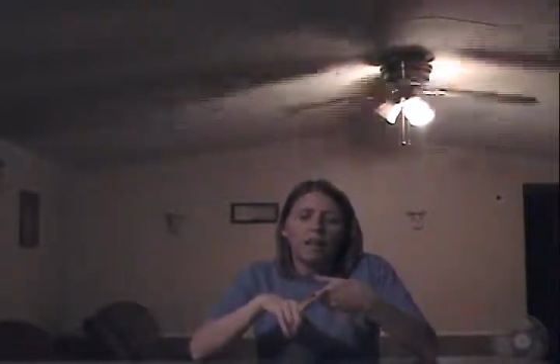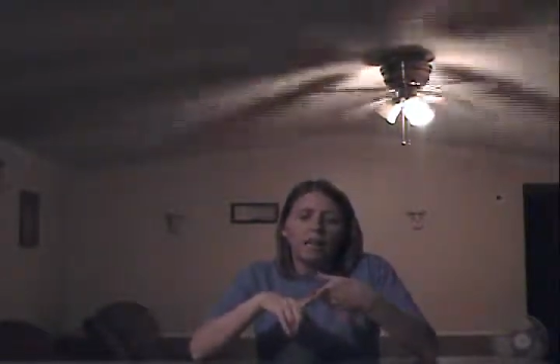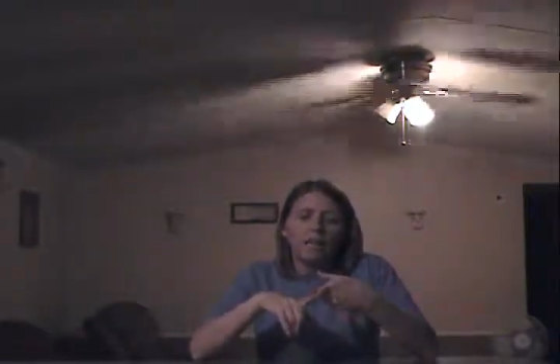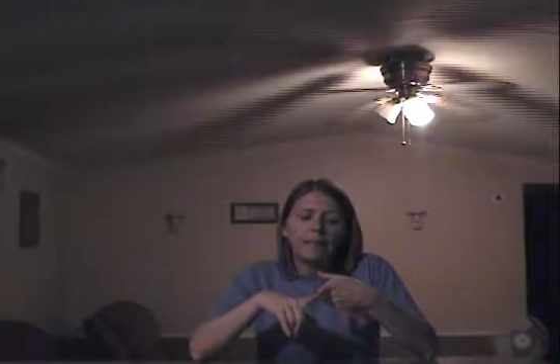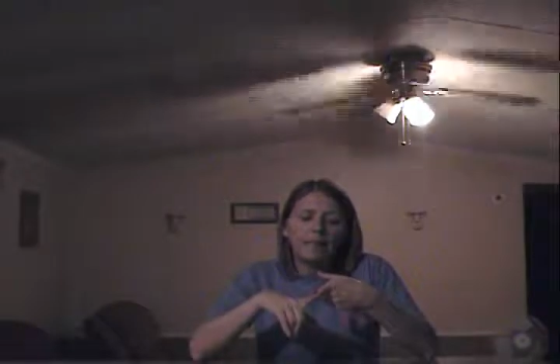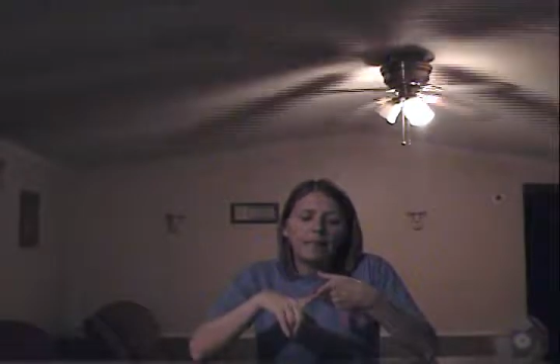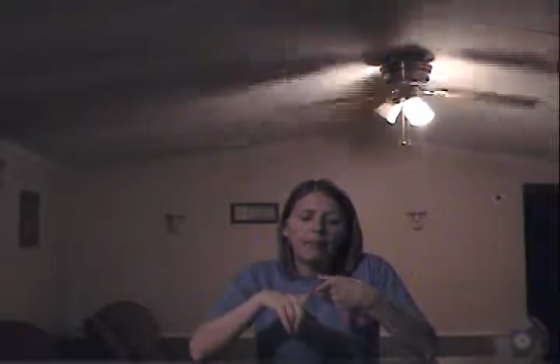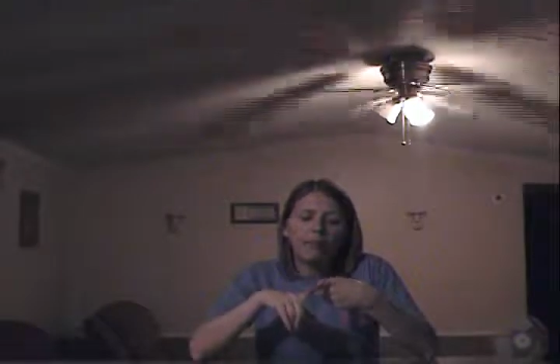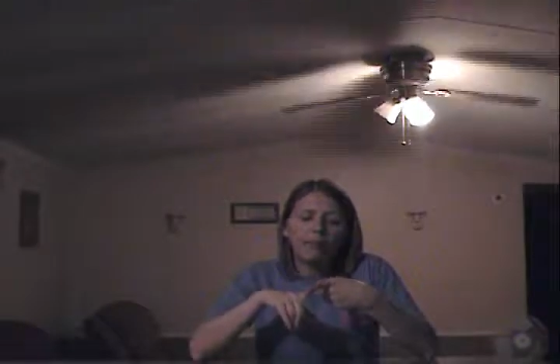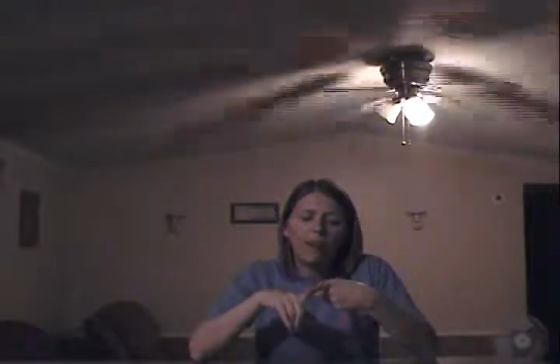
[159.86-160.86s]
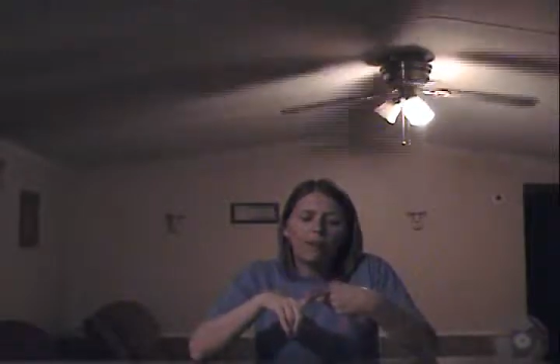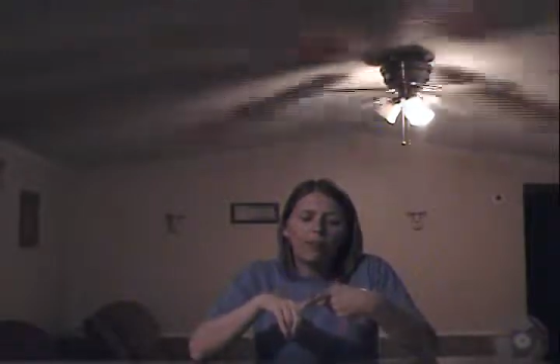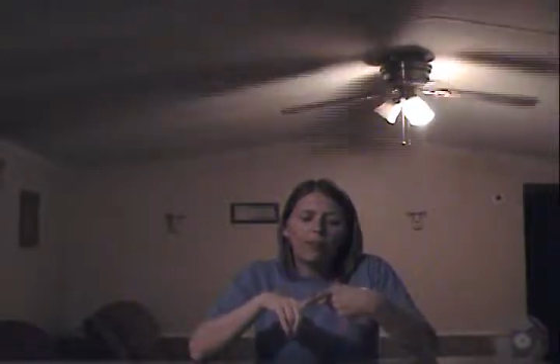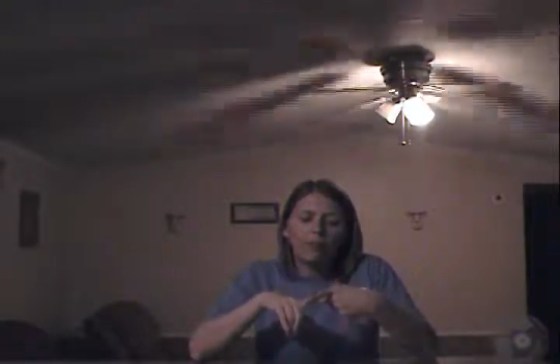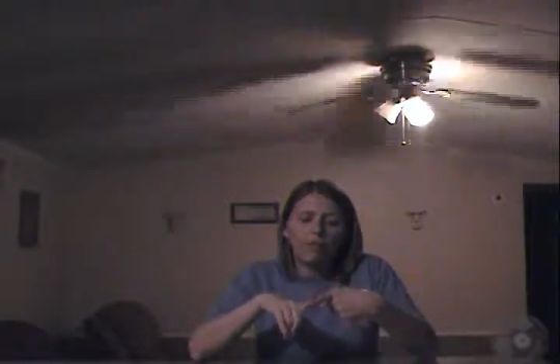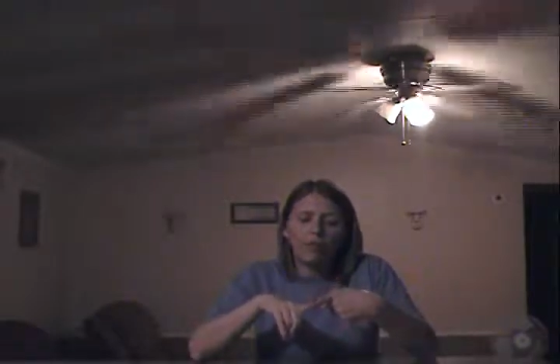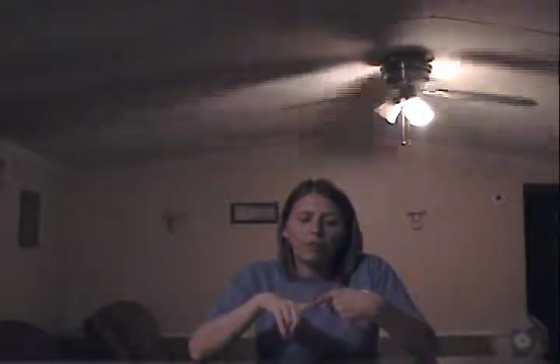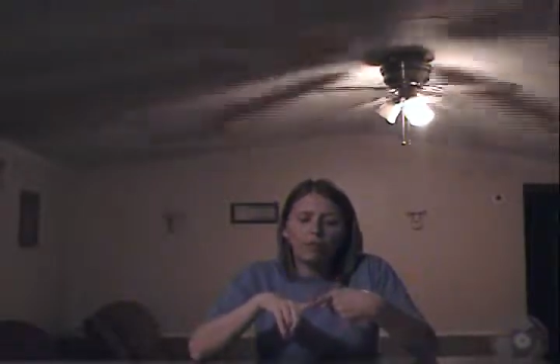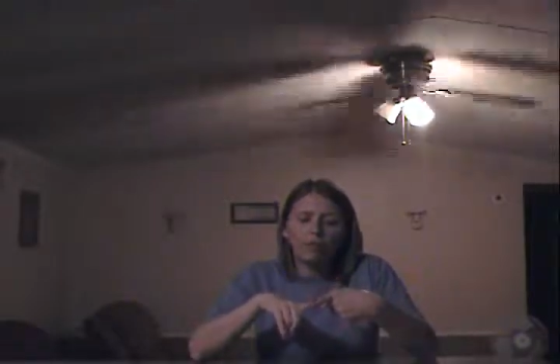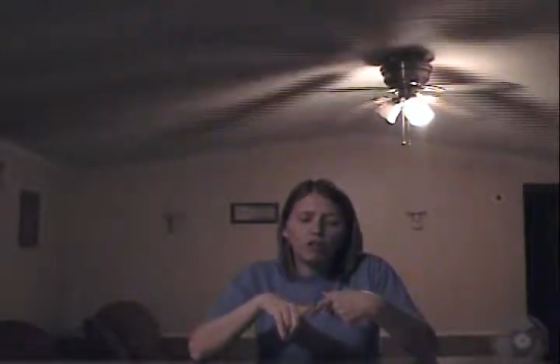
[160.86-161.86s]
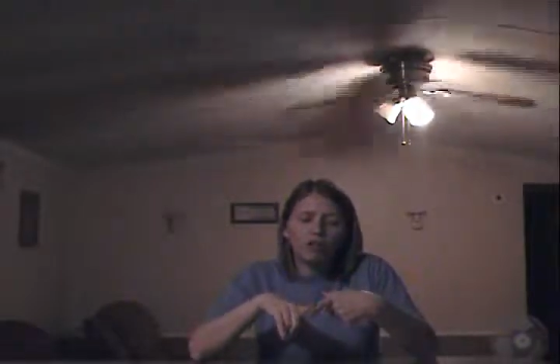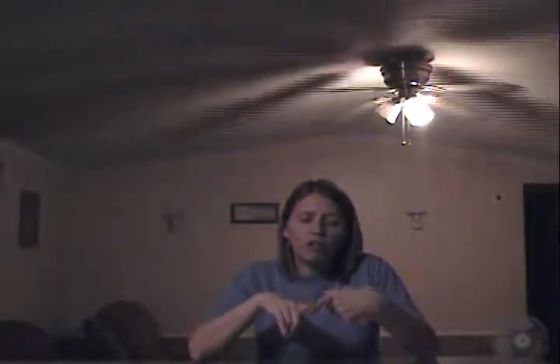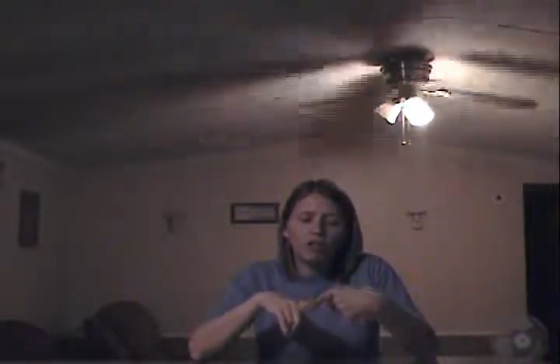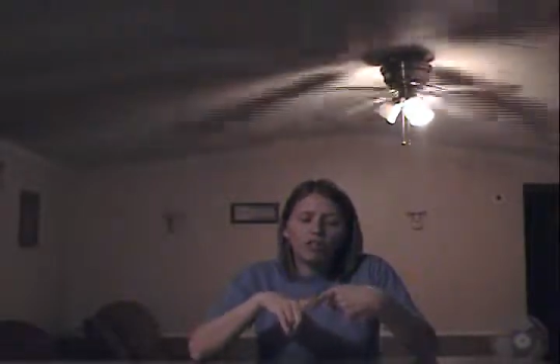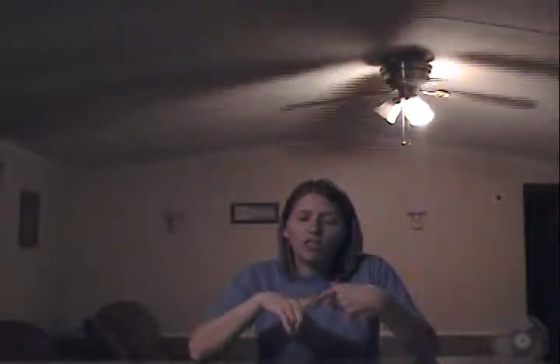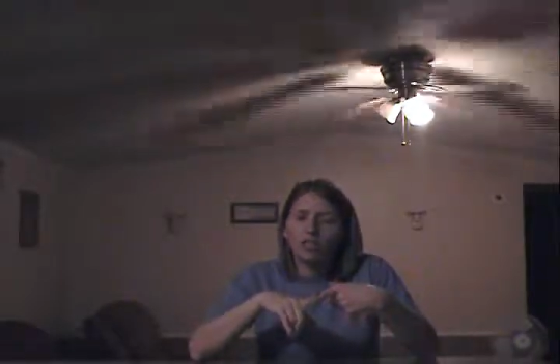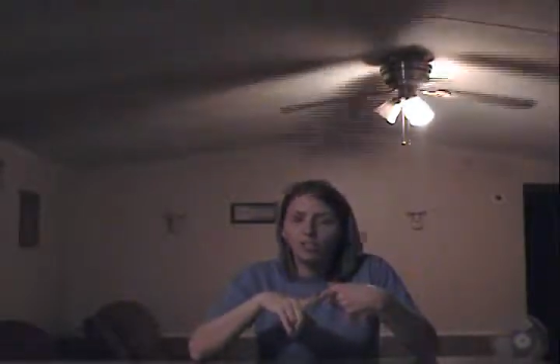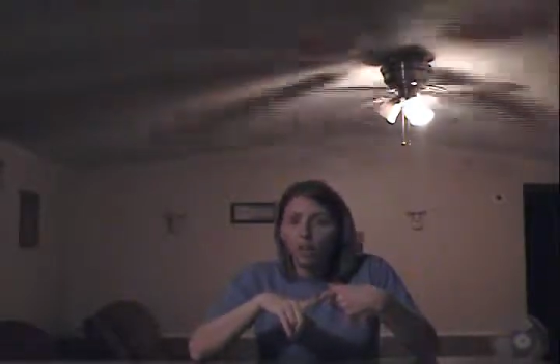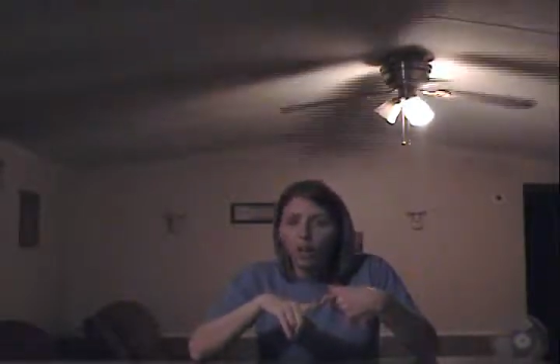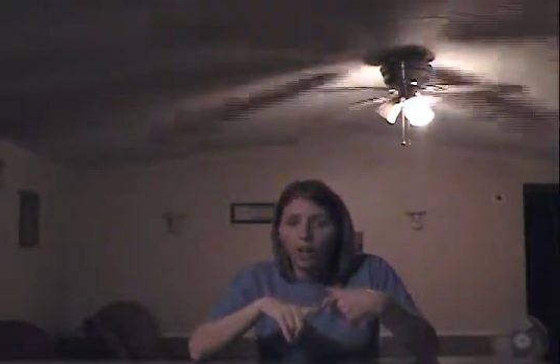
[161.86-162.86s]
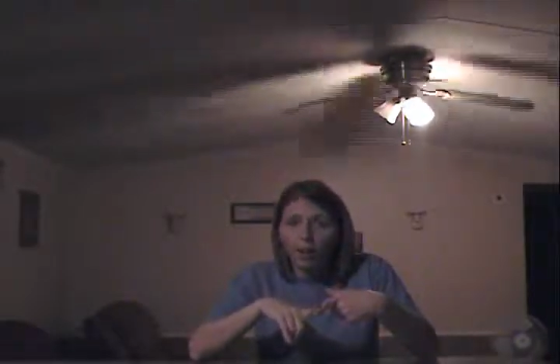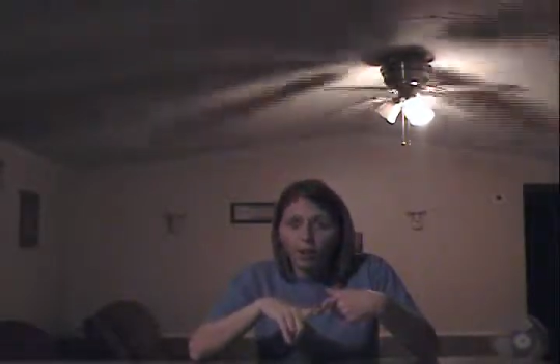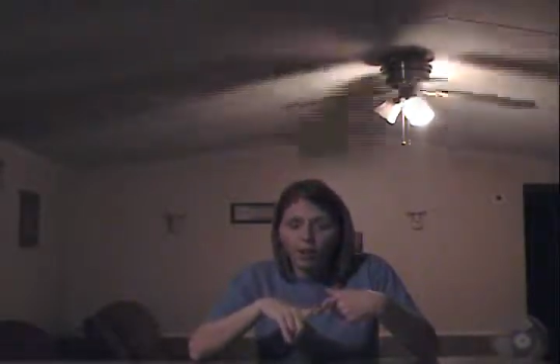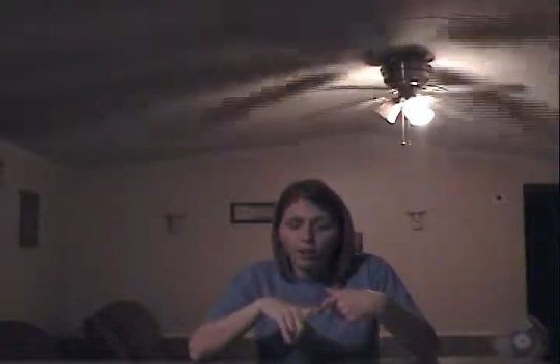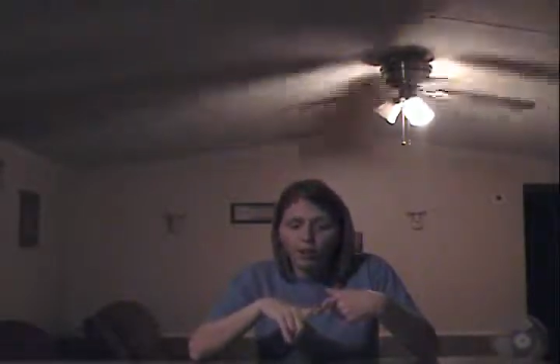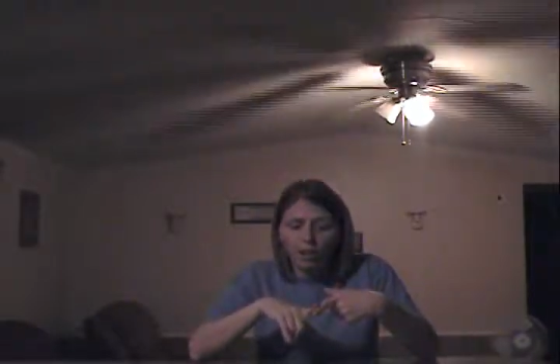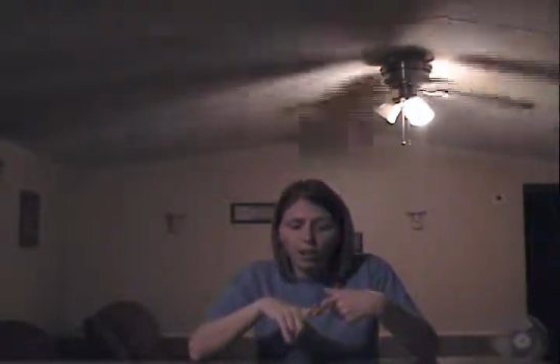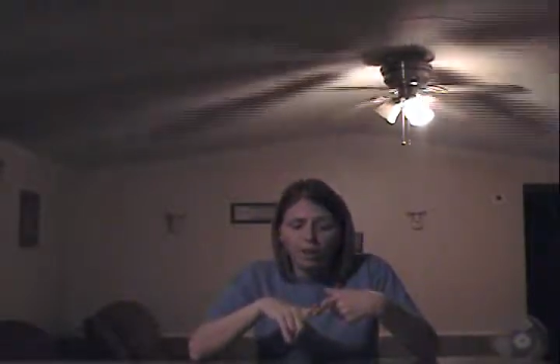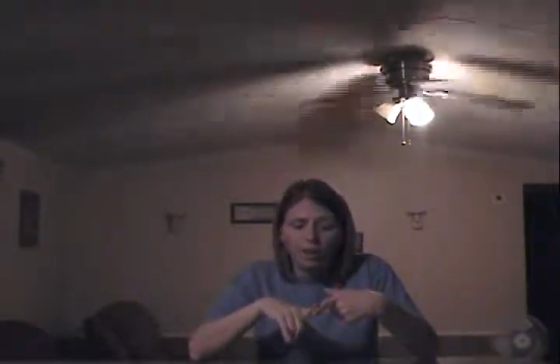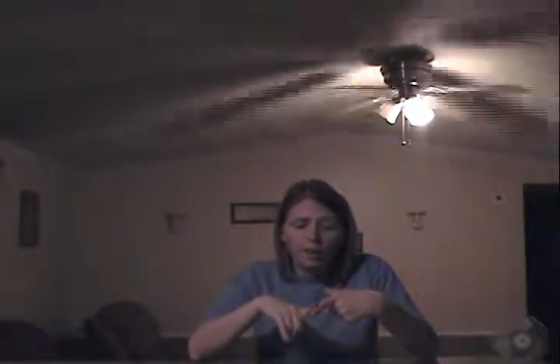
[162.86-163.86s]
He has never voted for federal restrictions on gun ownership.